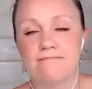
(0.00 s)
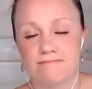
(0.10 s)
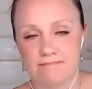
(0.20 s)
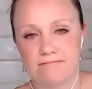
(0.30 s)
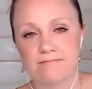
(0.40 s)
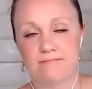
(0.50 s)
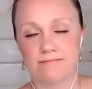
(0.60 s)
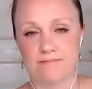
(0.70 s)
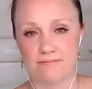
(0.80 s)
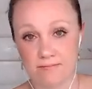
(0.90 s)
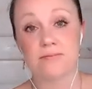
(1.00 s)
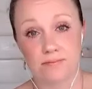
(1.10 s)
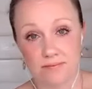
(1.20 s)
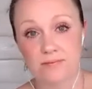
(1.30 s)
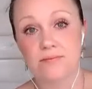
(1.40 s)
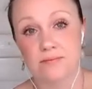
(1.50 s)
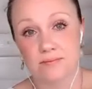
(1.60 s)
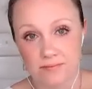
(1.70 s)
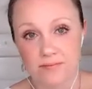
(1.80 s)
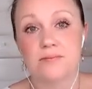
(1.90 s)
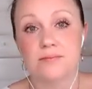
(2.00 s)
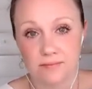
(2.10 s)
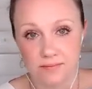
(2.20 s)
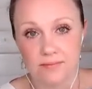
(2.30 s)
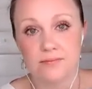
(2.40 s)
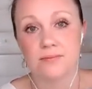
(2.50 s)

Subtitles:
that's creating part of the issue.